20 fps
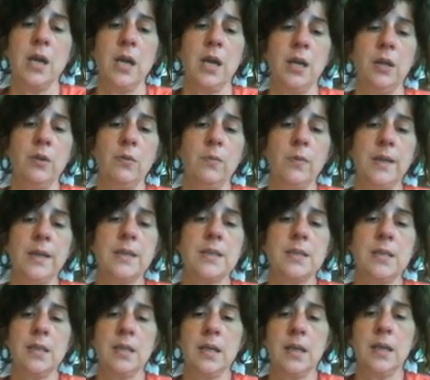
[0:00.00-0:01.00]
And the
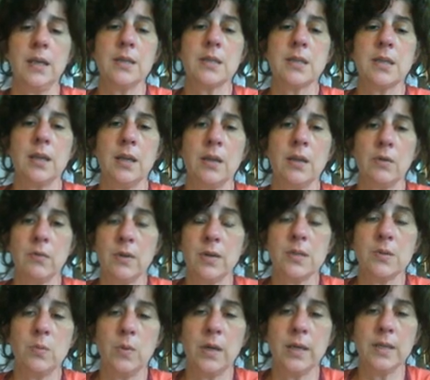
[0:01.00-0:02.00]
reason
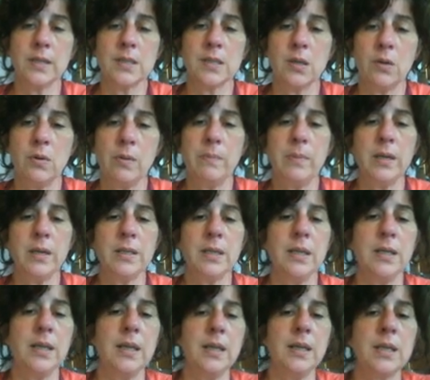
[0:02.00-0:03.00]
why it's so
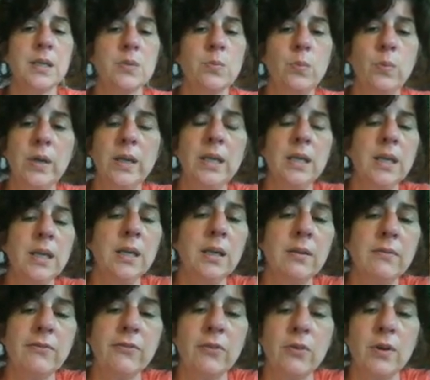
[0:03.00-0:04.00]
abundant is we need
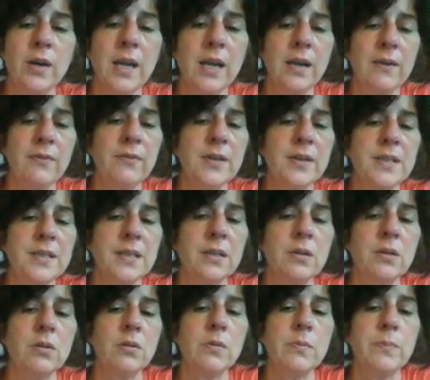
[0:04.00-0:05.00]
it for every
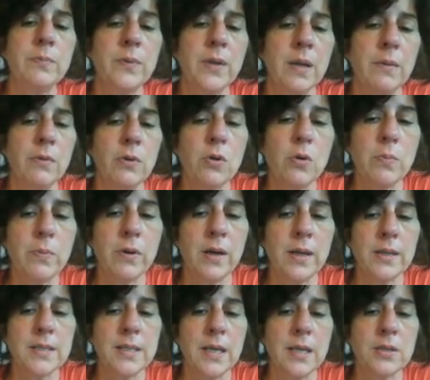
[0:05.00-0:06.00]
single chemical
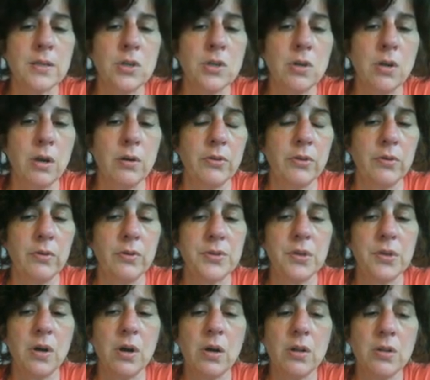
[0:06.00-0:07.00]
process you go through.
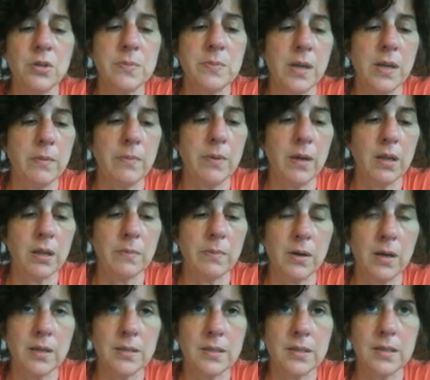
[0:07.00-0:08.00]
So all those metabolic
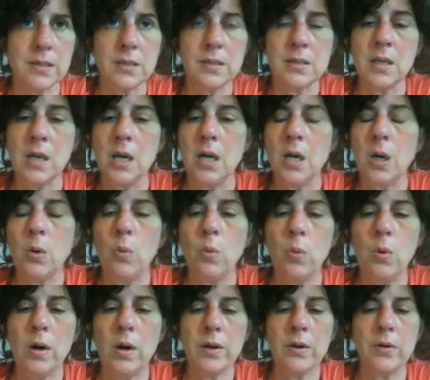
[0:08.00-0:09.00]
processes,
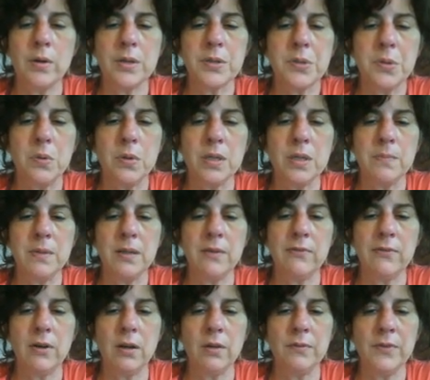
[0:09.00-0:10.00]
water is going to be
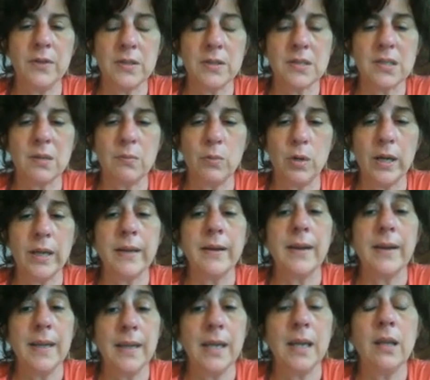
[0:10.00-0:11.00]
involved in some way.
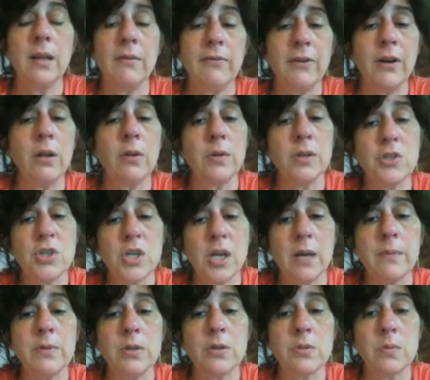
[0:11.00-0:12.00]
Again, the following
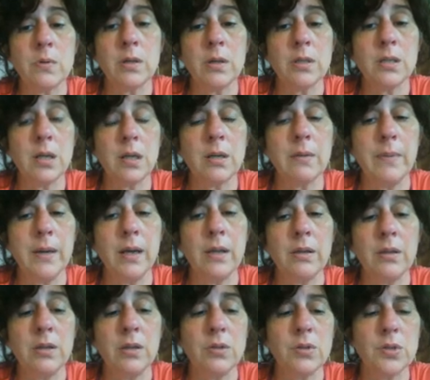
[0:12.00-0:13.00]
chapters, we're going to talk
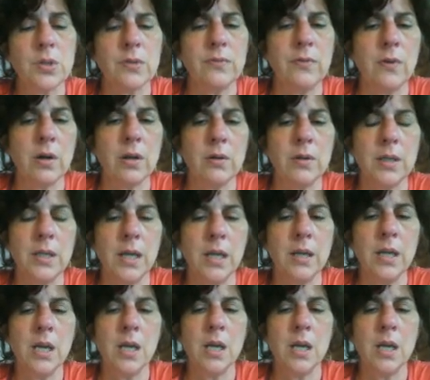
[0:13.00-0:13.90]
about the use of water in that.